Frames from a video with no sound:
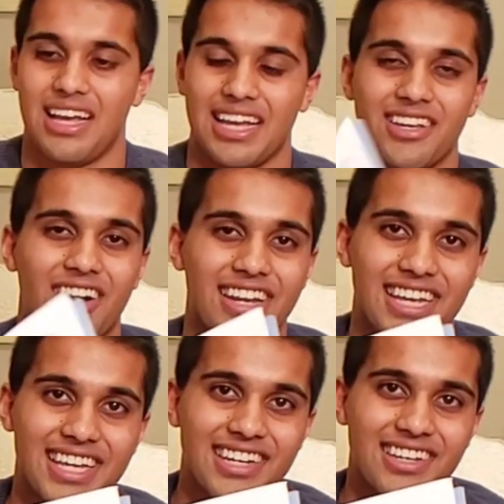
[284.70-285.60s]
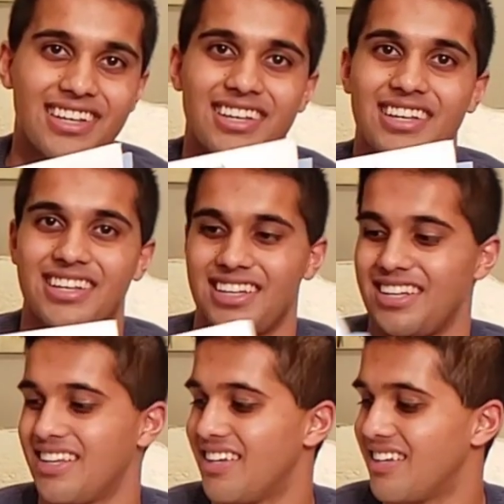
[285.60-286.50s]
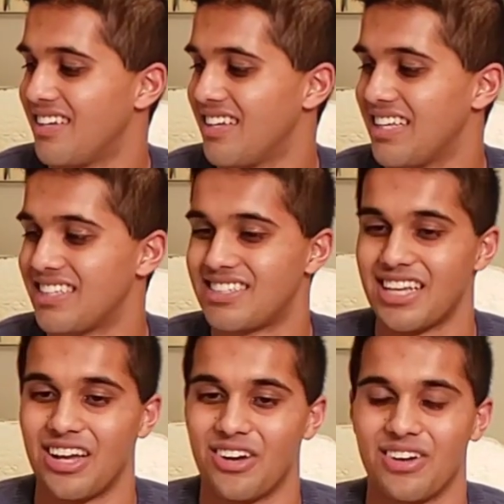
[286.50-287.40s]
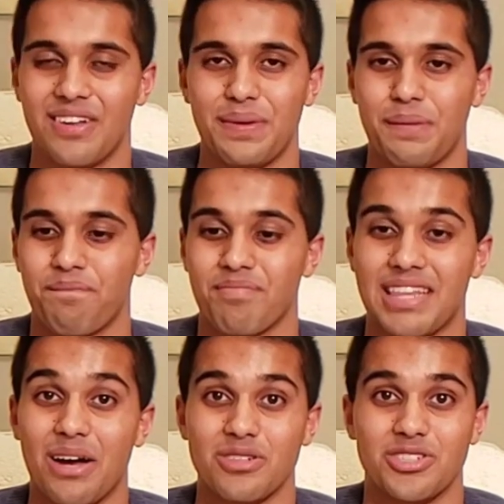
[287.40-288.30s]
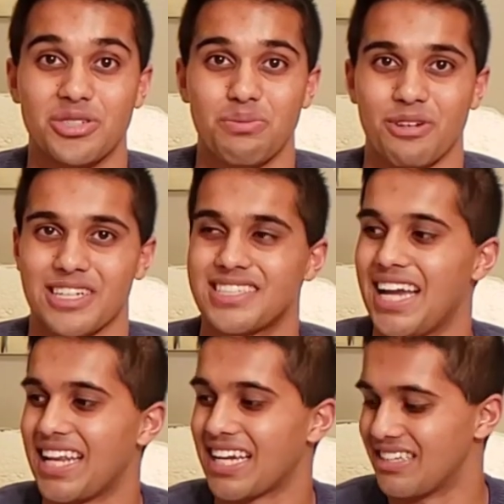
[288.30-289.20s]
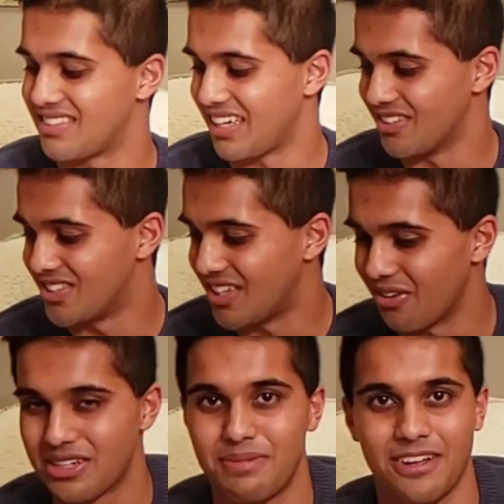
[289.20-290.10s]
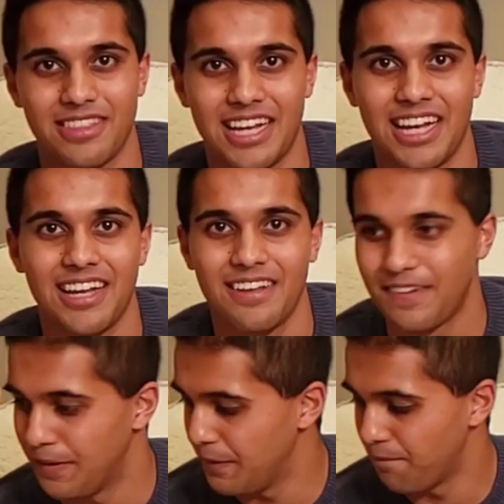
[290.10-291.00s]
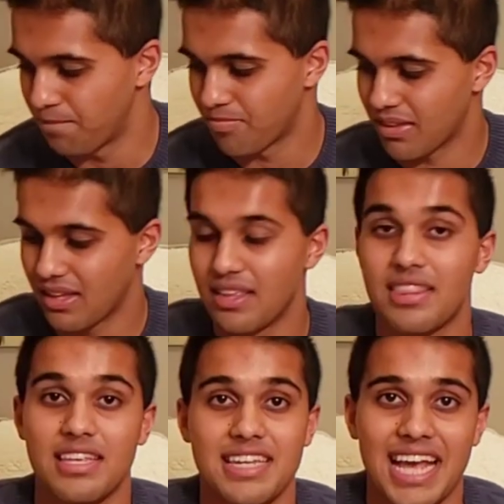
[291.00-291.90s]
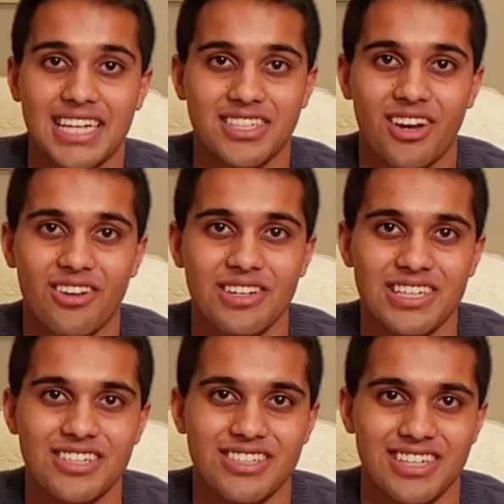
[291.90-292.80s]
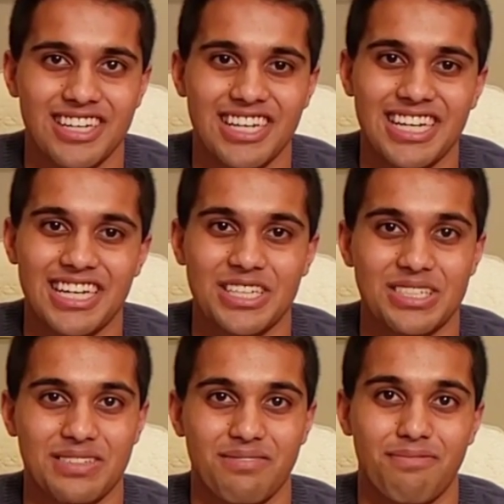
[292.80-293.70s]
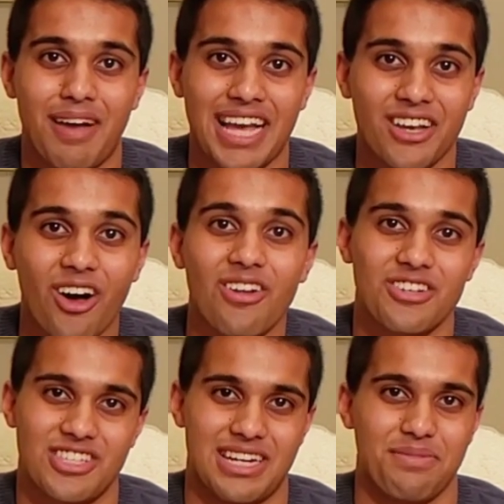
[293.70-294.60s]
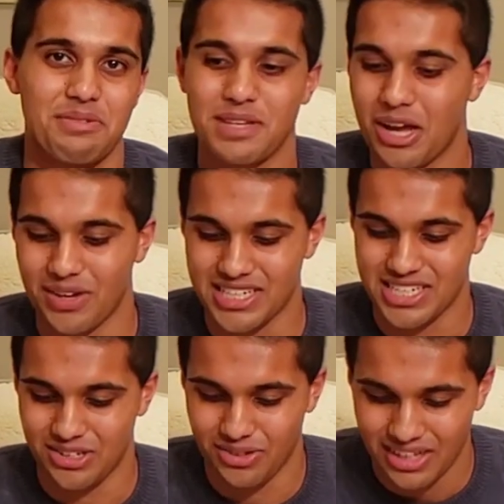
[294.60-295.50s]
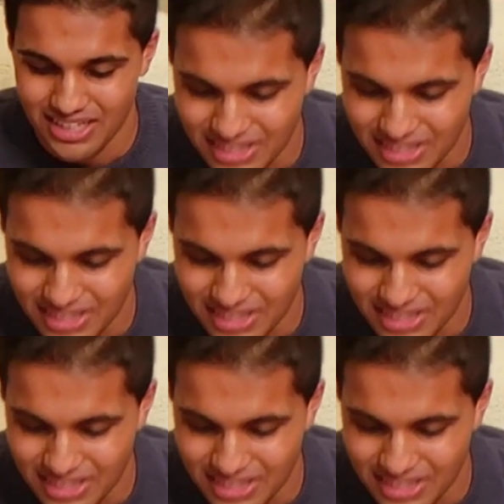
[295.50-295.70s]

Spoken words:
I got in, so that was super exciting. I was stoked about that. The next college is my college that I'm going to be going to,